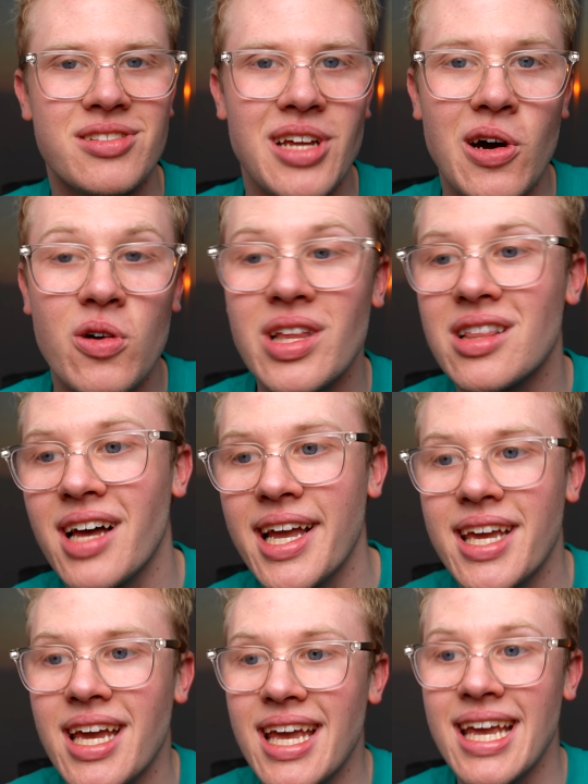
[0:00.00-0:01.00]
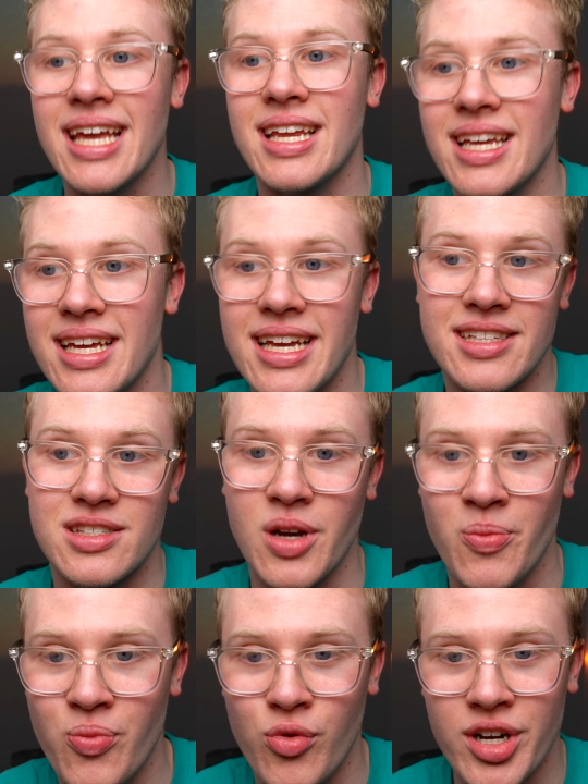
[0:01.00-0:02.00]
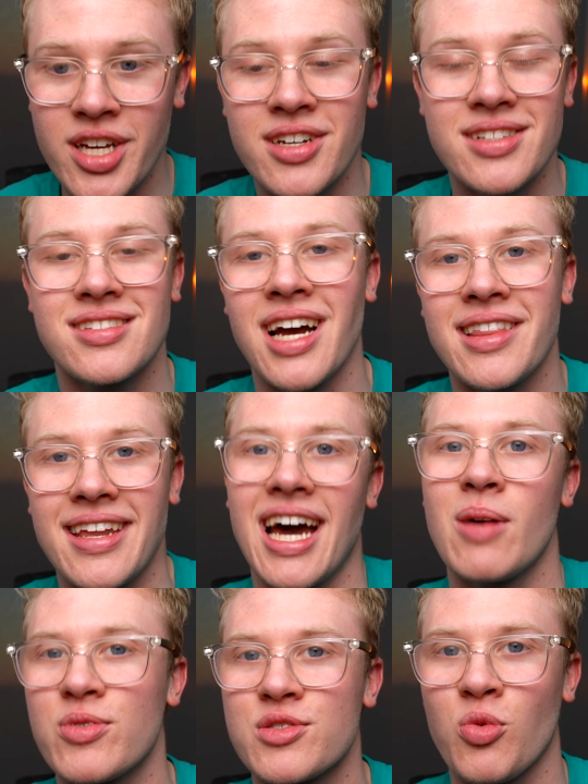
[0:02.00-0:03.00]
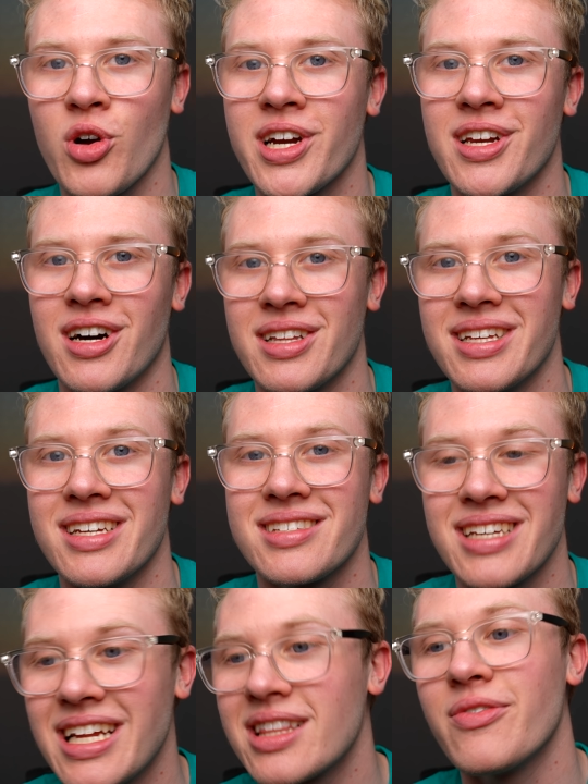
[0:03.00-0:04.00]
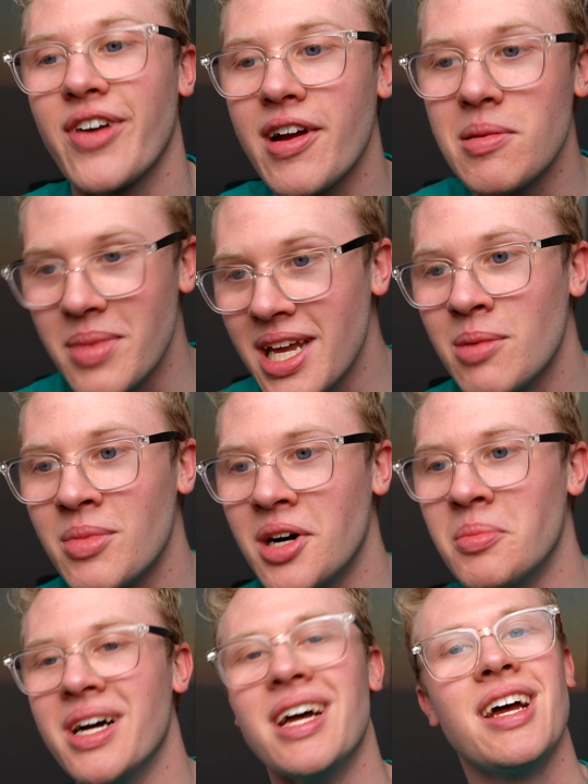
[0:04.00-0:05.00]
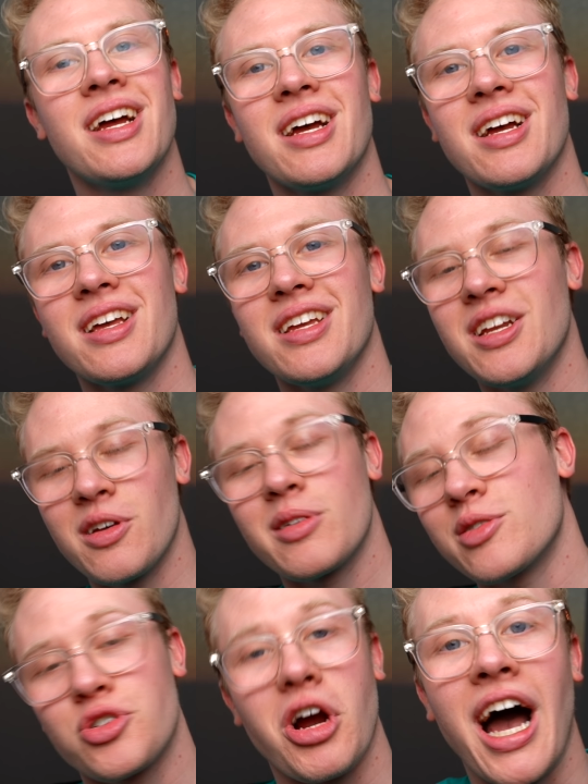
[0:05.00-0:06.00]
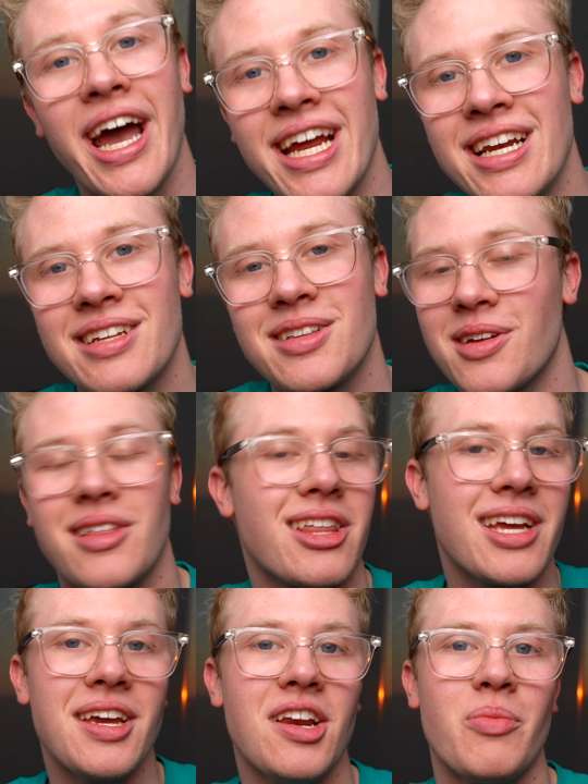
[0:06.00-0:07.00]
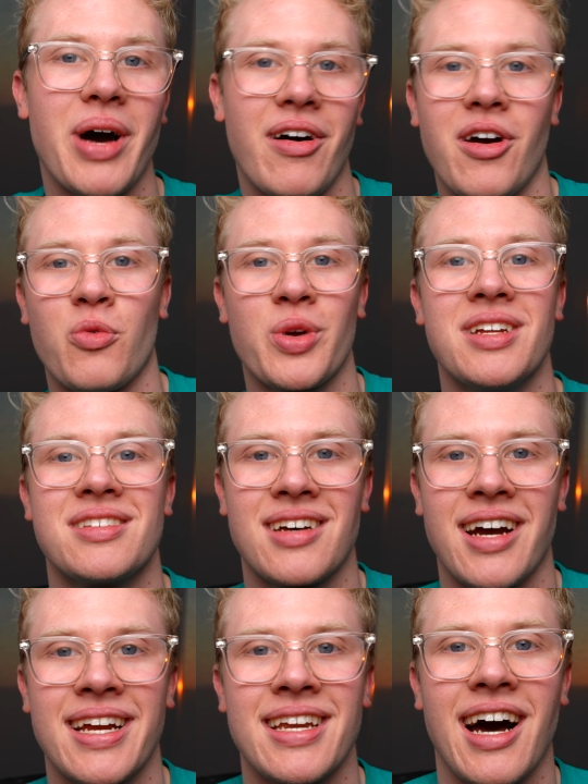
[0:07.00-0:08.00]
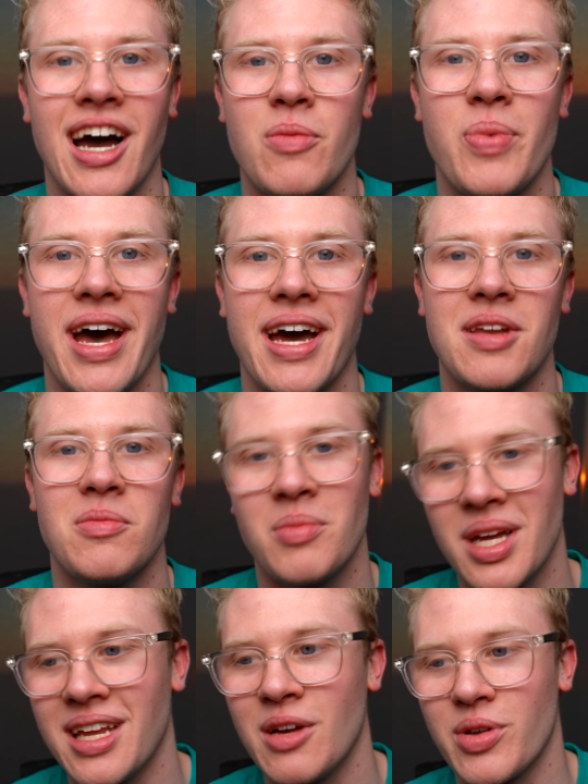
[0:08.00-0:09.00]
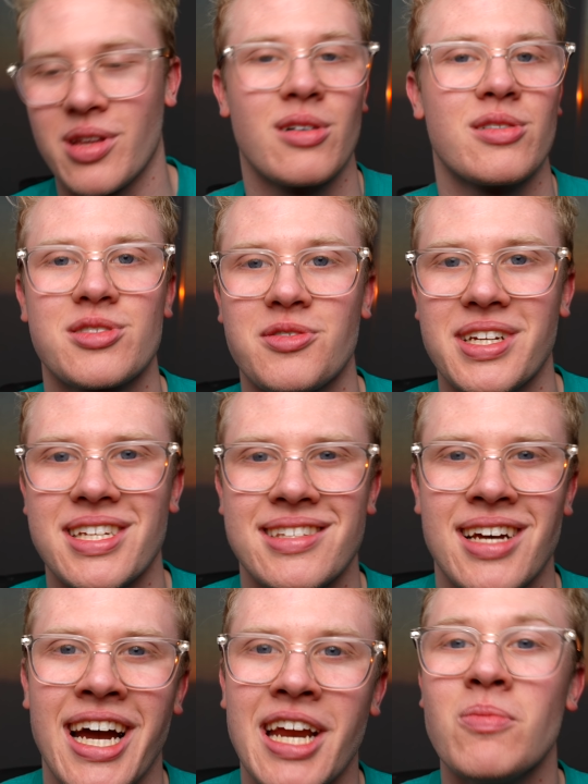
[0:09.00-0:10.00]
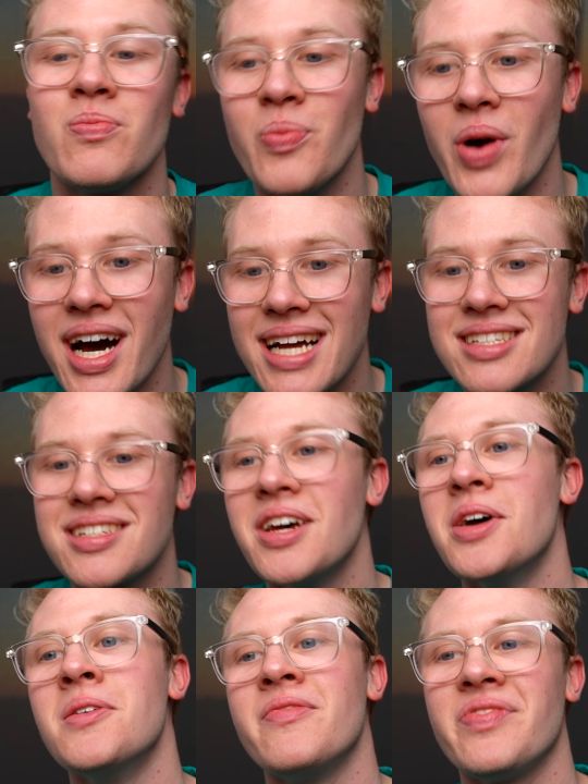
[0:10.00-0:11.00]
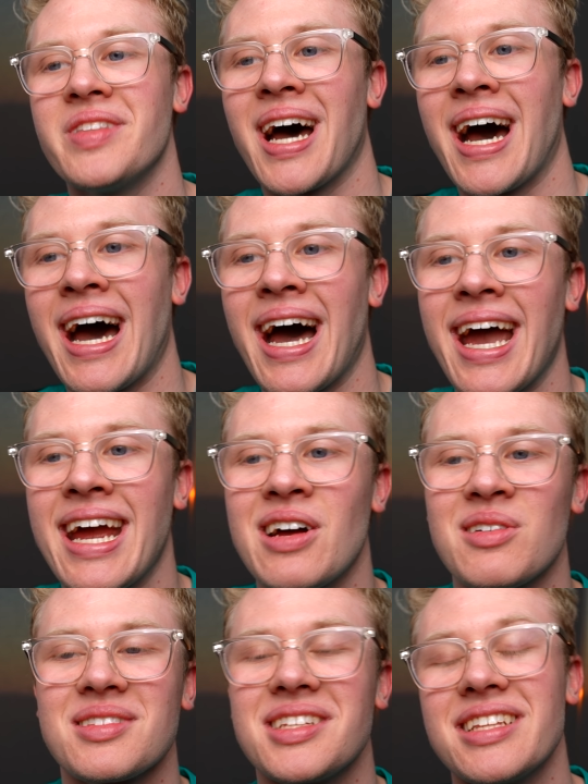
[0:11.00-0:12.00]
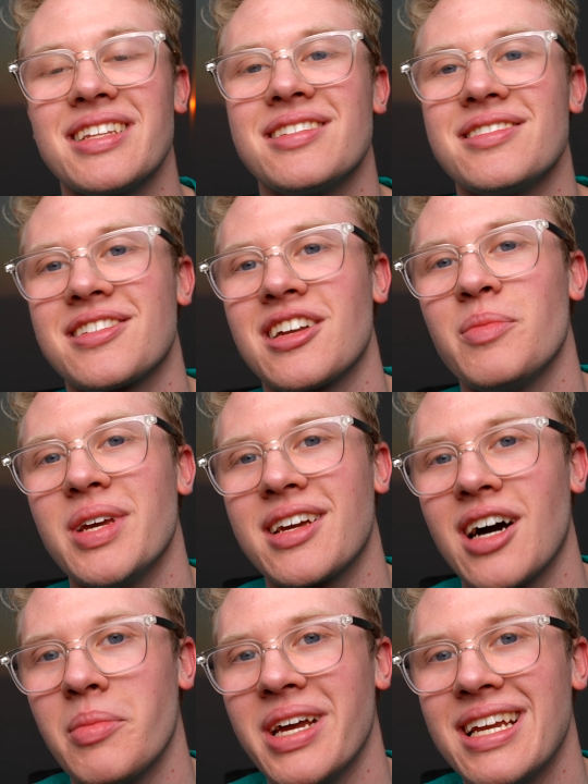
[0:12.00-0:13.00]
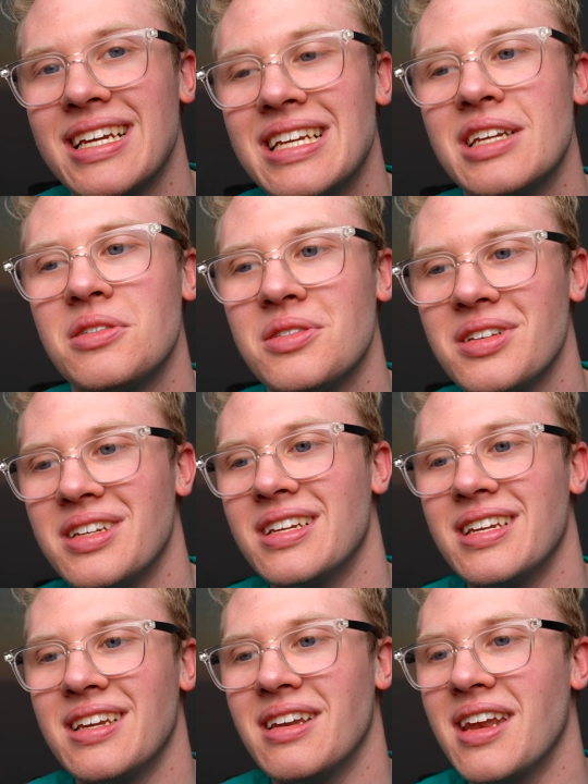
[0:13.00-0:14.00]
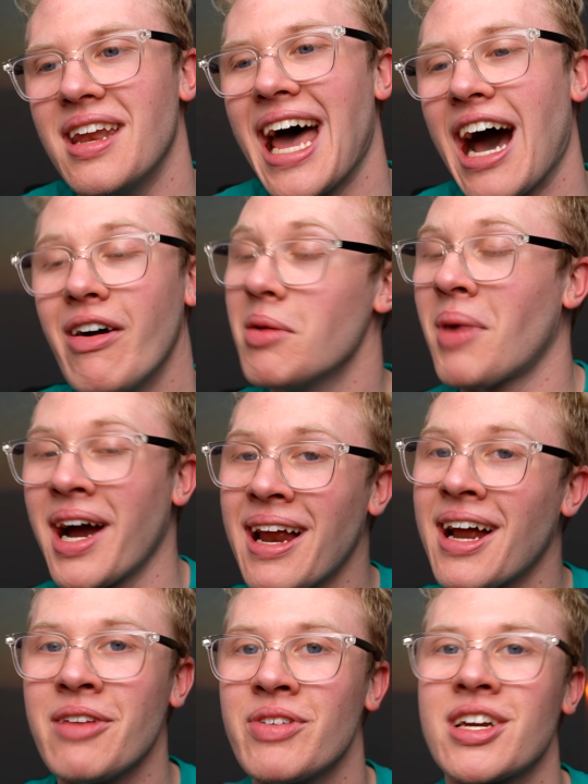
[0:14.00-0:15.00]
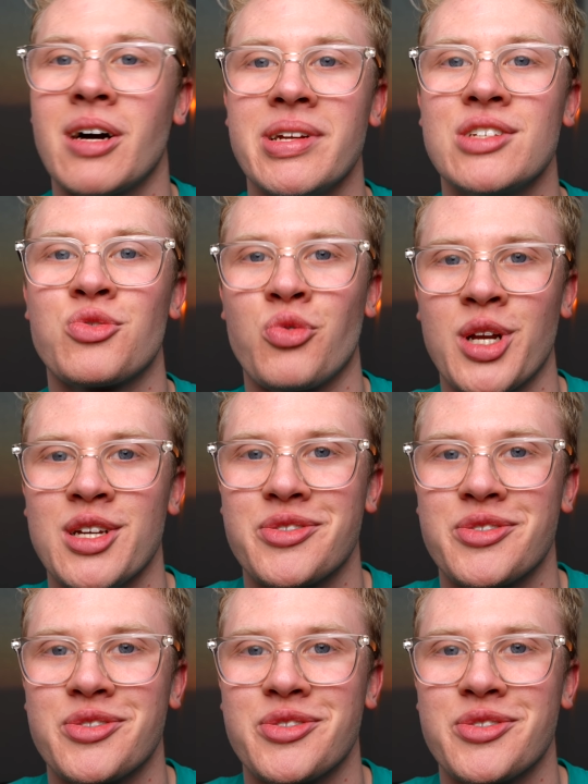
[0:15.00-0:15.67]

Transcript: know that like it, it's a pretty good sign that Apple's working on this. And at the very minimum, you know, they're trying, they're thinking about a redesigned iPad mini with an all-screen design, but I don't think this is going to be coming now. It might not even come in twenty